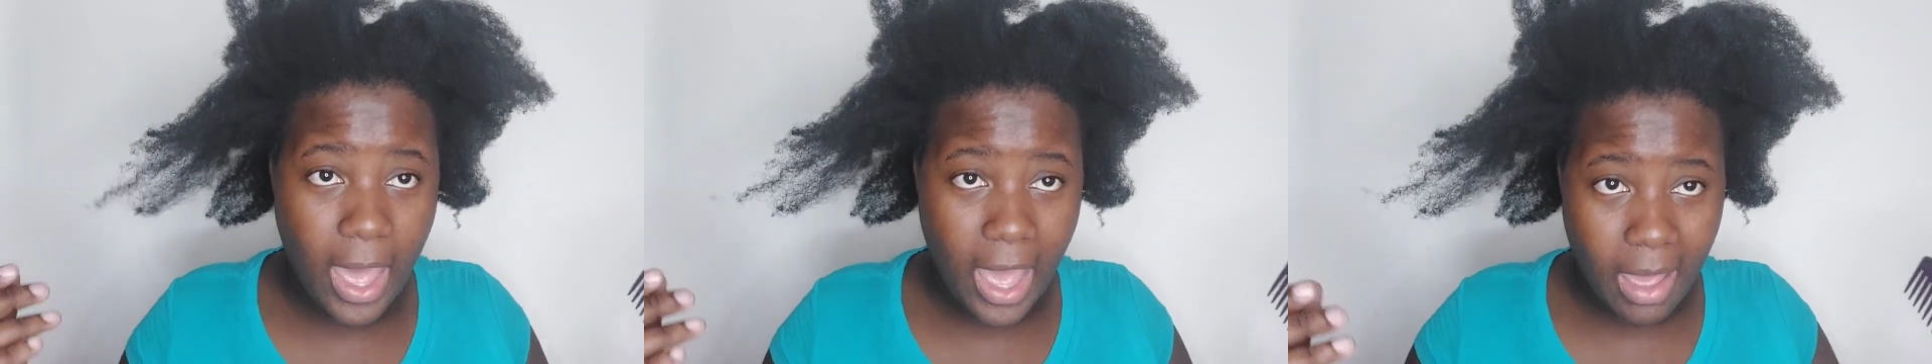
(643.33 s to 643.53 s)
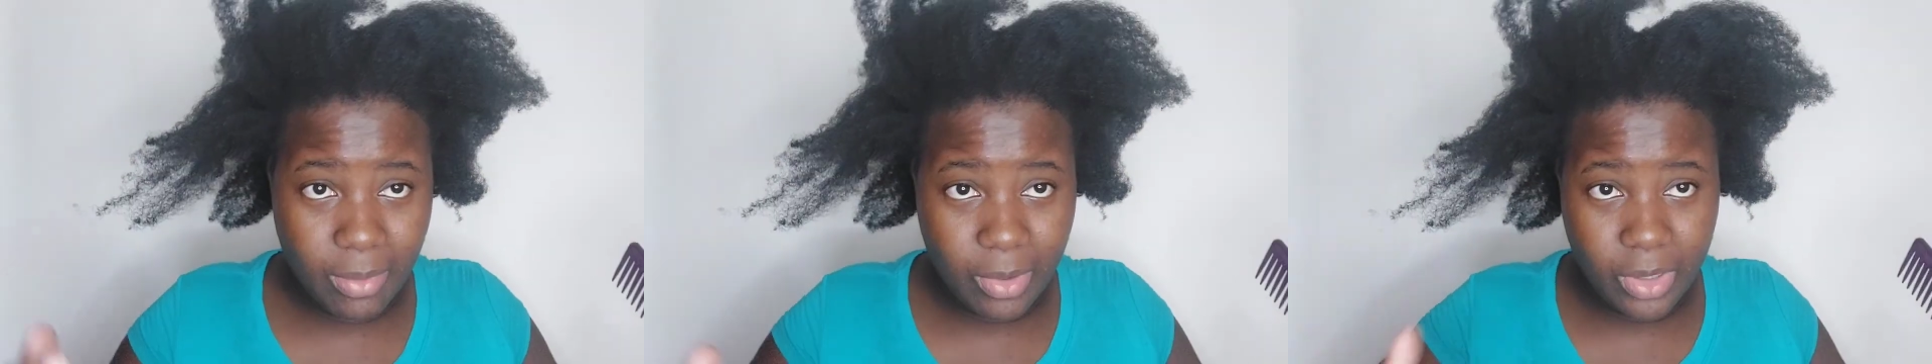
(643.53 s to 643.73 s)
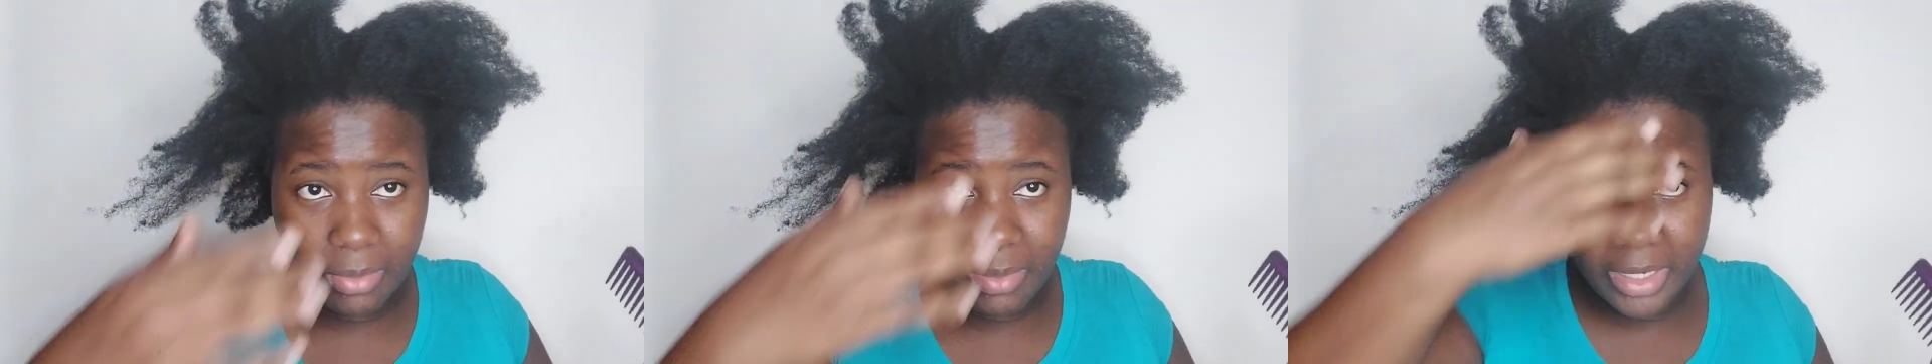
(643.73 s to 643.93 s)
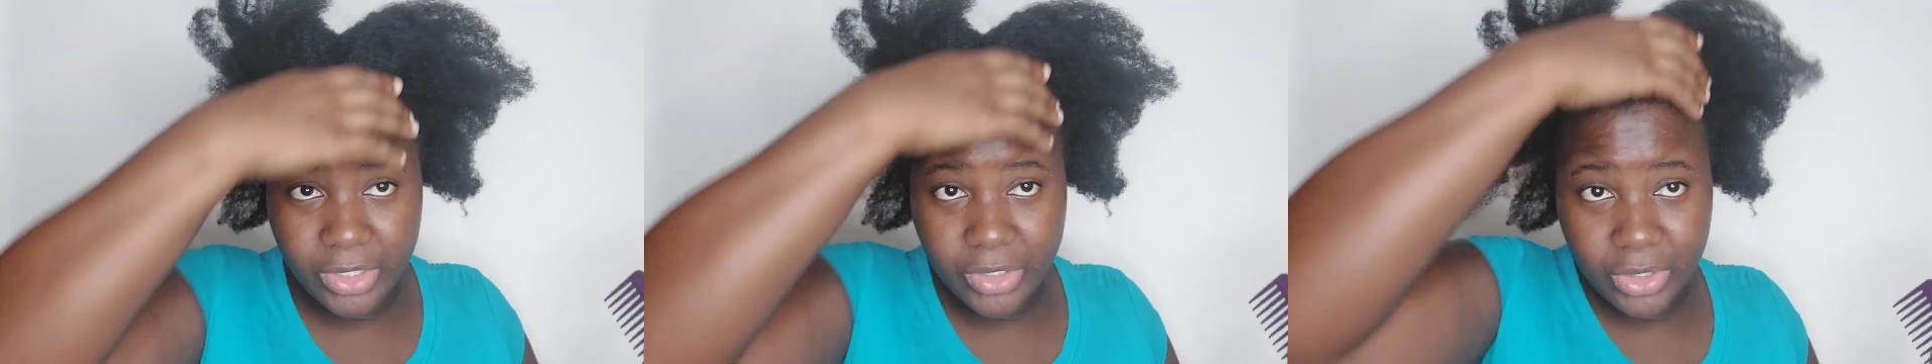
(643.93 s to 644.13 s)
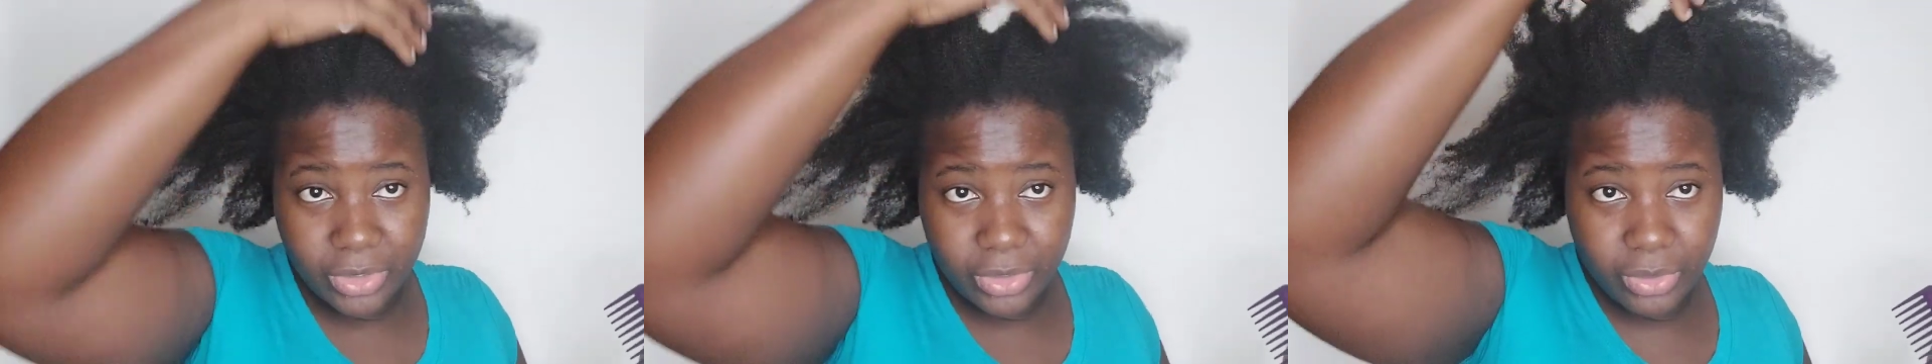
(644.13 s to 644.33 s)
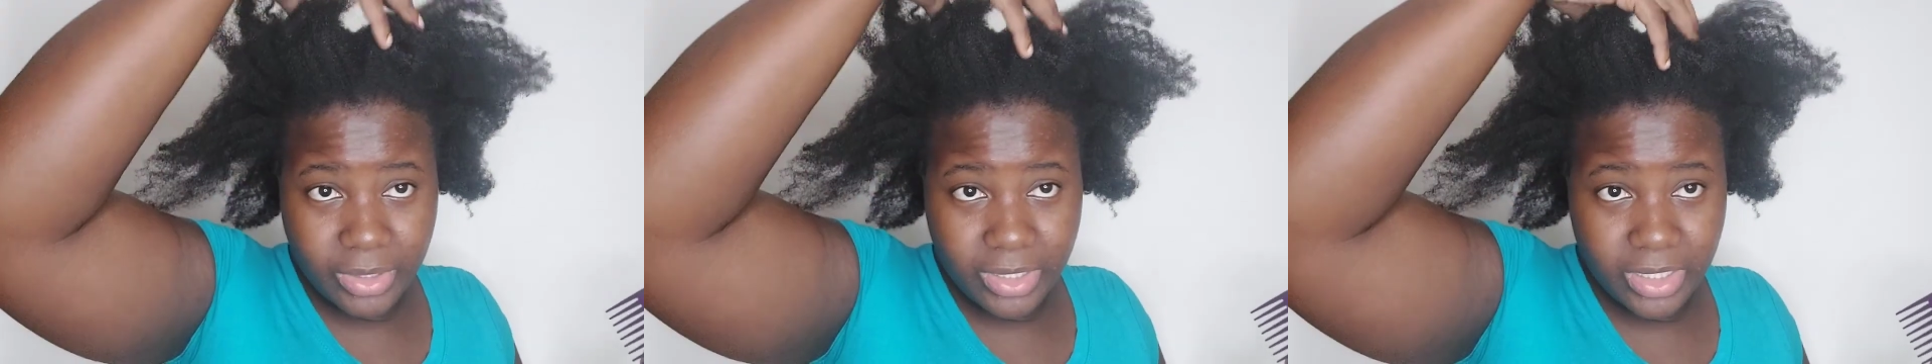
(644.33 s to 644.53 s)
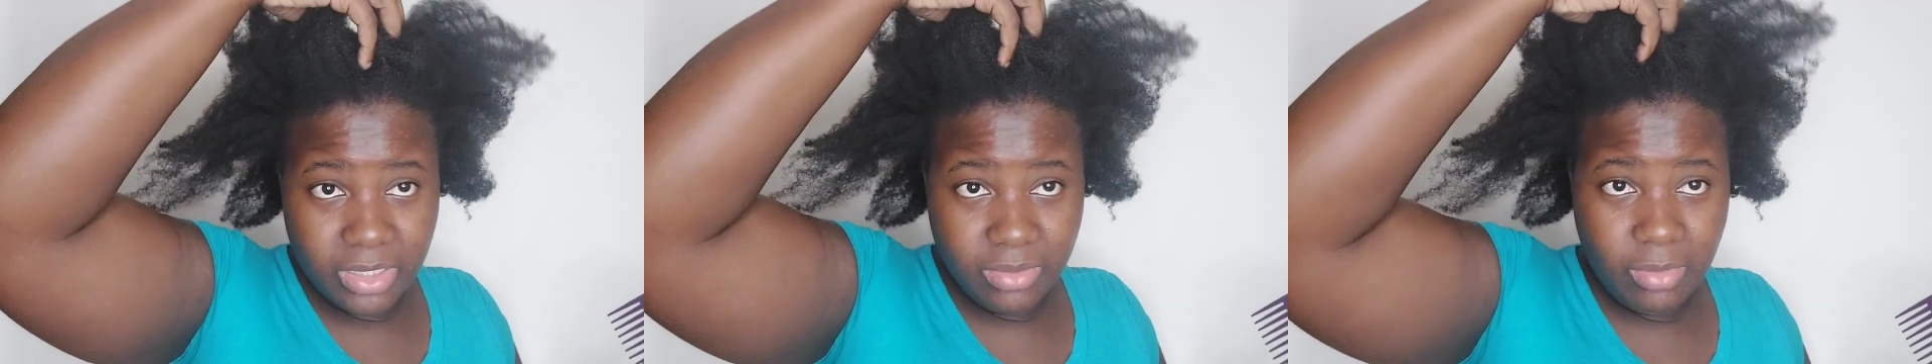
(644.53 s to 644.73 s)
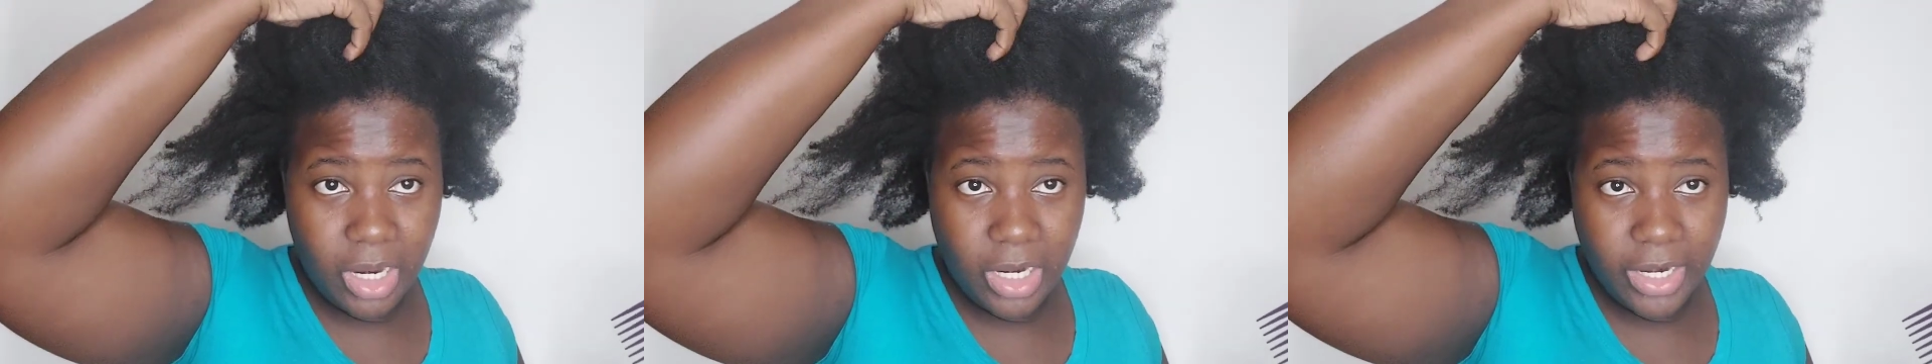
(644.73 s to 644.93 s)
I'm gonna make sure to do it
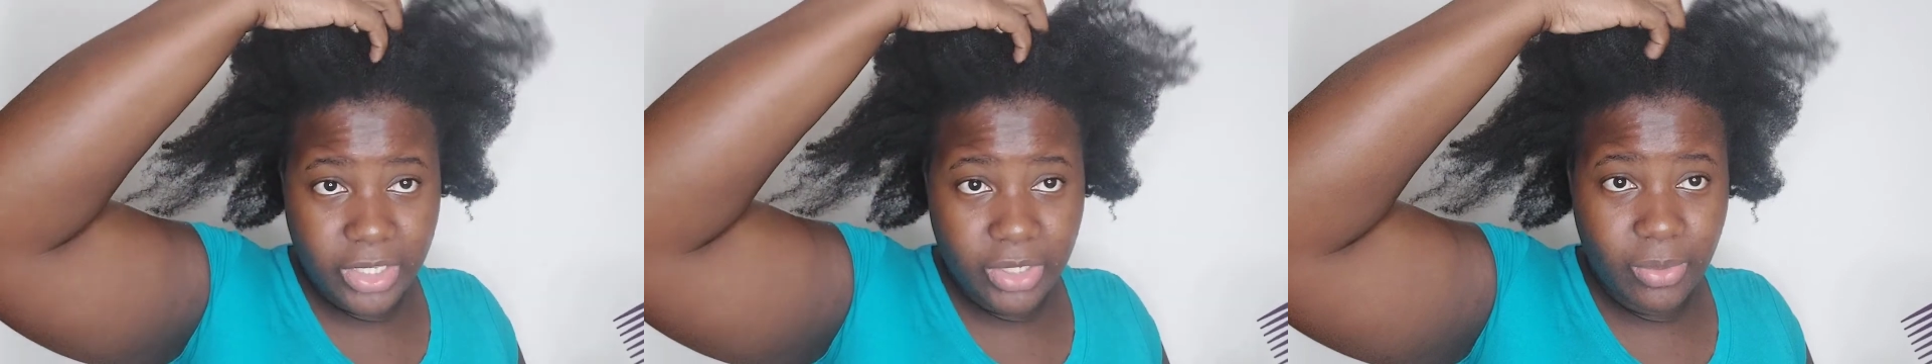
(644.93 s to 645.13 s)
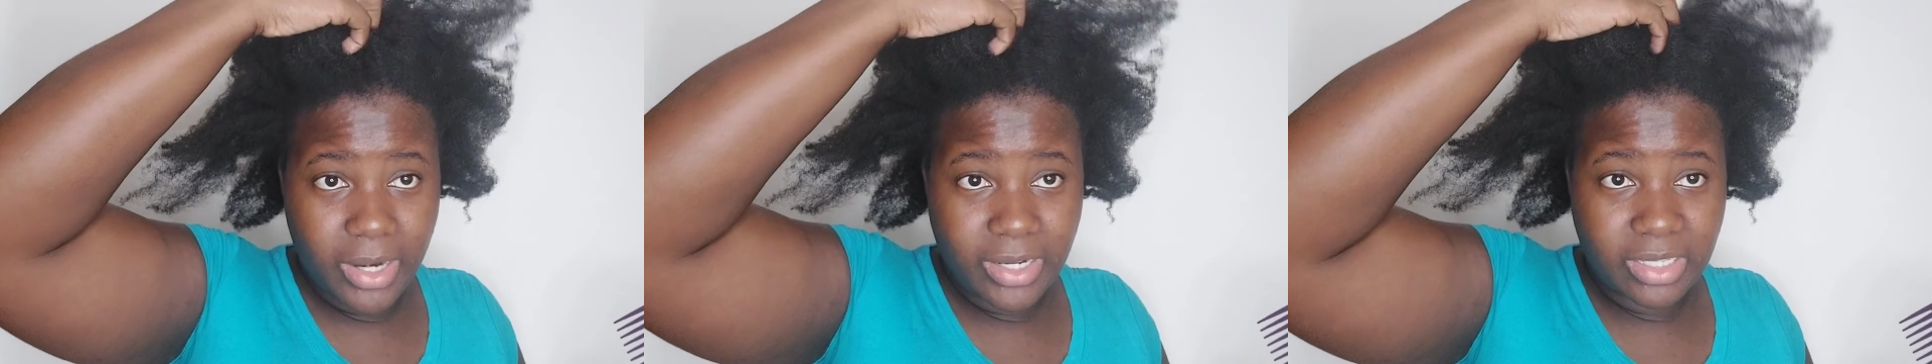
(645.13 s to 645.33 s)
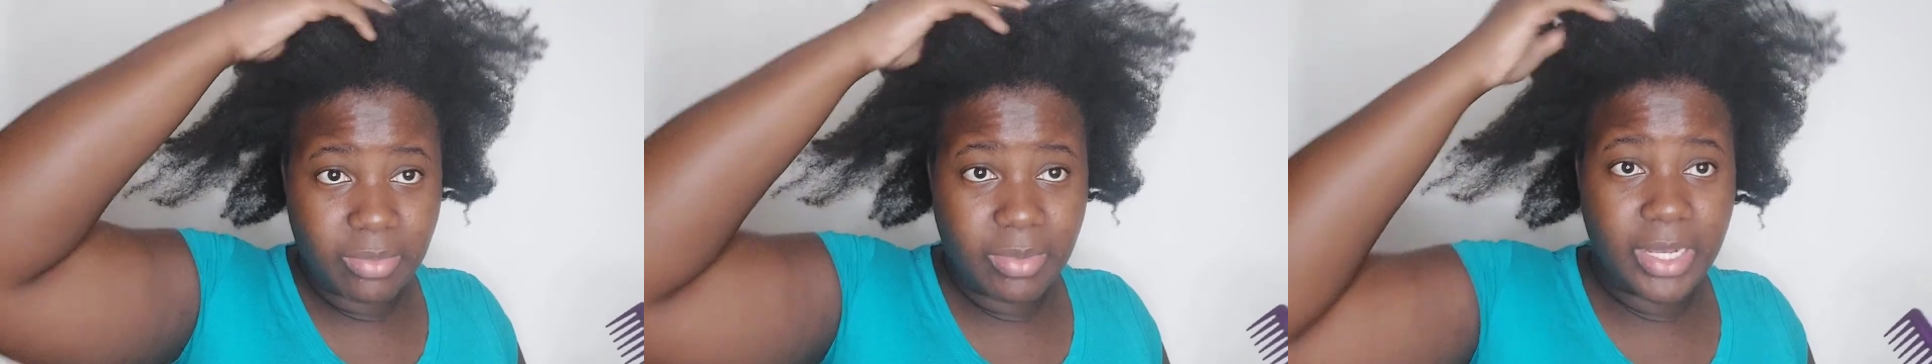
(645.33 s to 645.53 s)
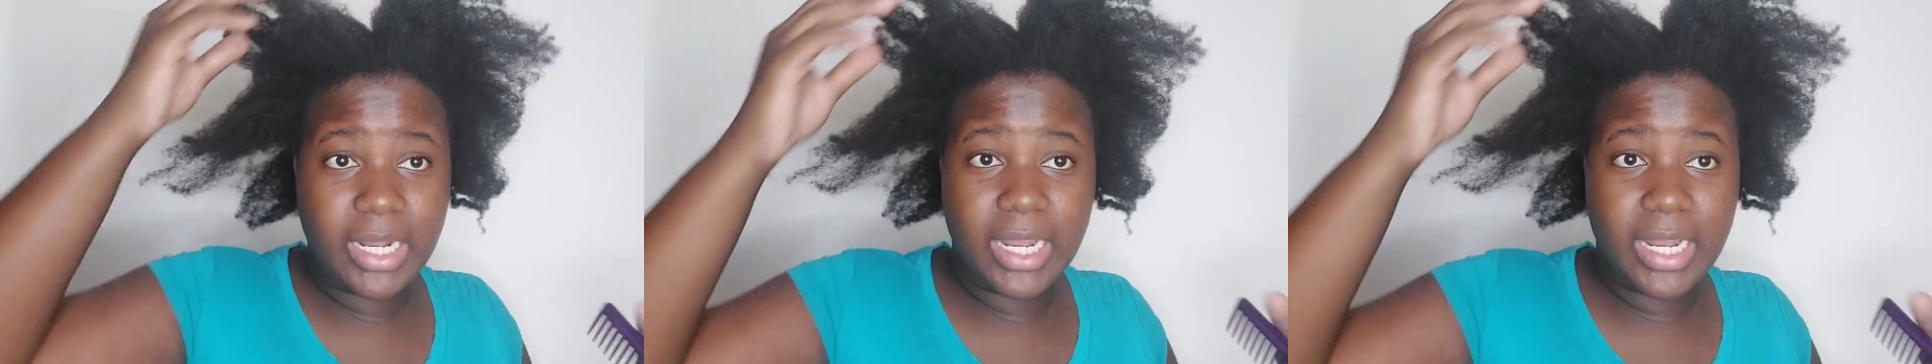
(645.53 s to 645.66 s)
smaller towards the middle,